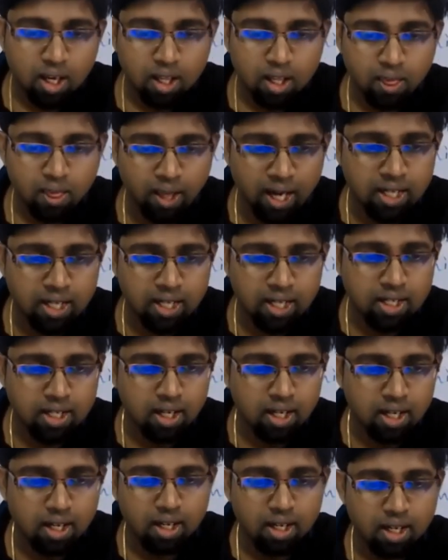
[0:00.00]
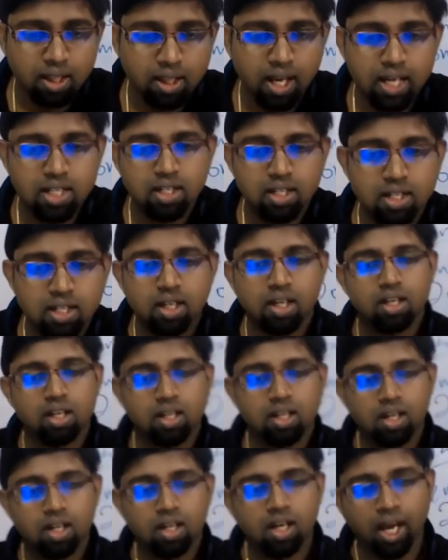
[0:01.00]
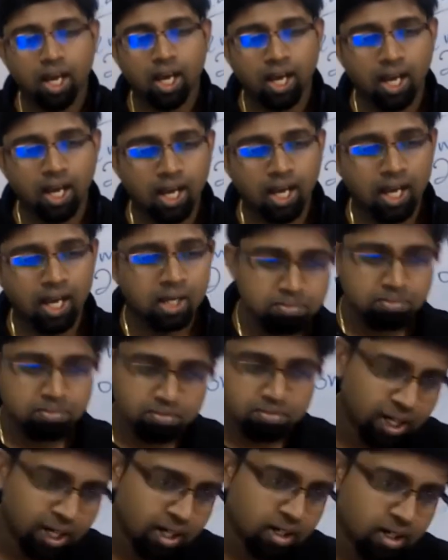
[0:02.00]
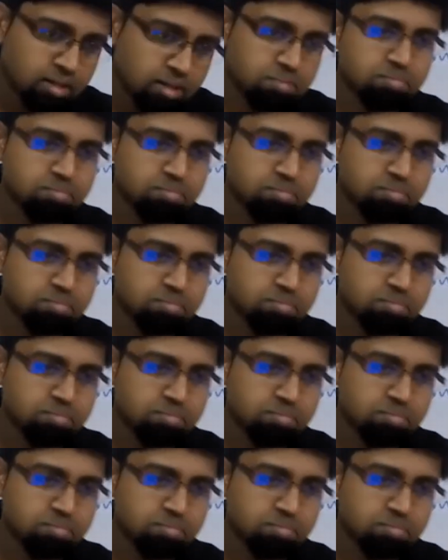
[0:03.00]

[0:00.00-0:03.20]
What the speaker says: right? Right? Well,